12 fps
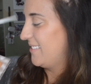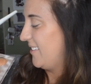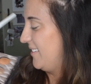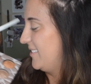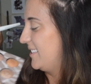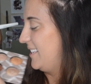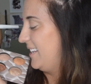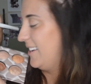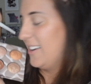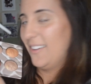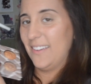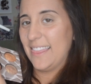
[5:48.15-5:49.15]
So I'm just gonna
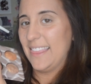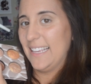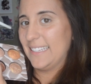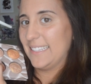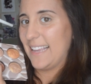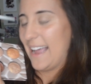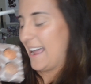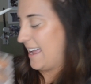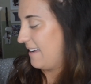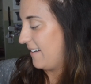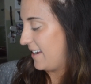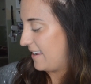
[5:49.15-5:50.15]
go with this
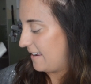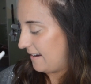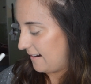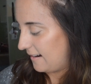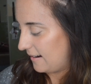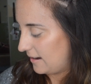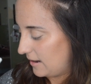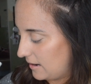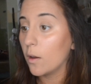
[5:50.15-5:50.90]
guy right here.